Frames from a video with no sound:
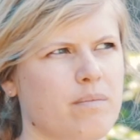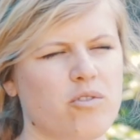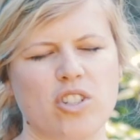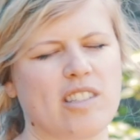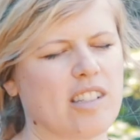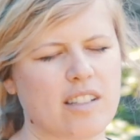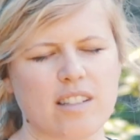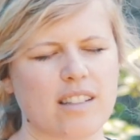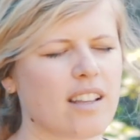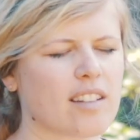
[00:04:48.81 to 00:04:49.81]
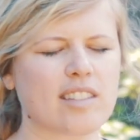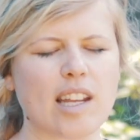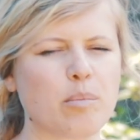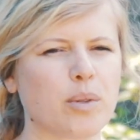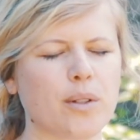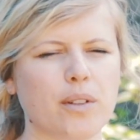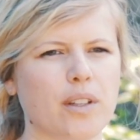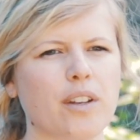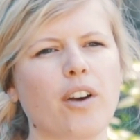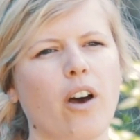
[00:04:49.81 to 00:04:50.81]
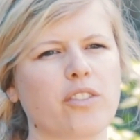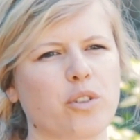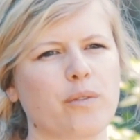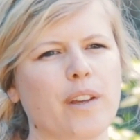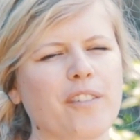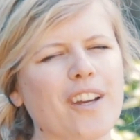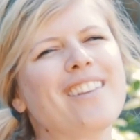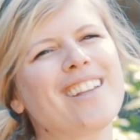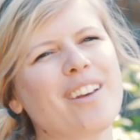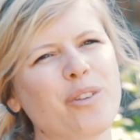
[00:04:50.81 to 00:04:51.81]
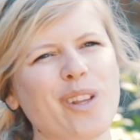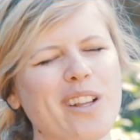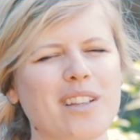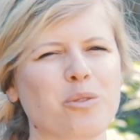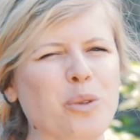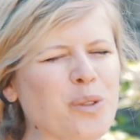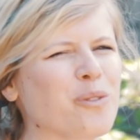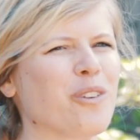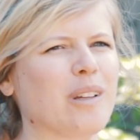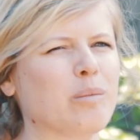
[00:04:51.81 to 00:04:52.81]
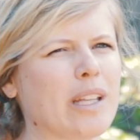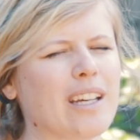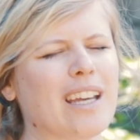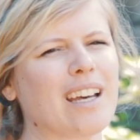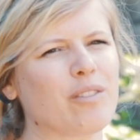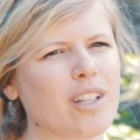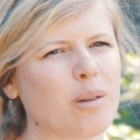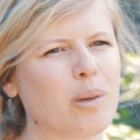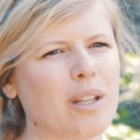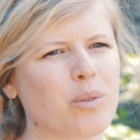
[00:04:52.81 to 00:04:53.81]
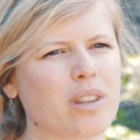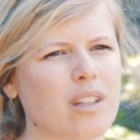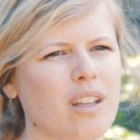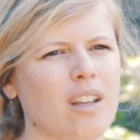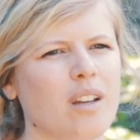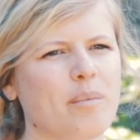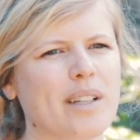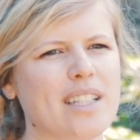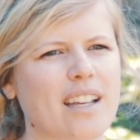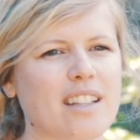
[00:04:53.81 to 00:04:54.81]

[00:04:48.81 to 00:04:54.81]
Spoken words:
Just a staple and also a favorite. And then I really like the ruler frame that I have that I made with my dad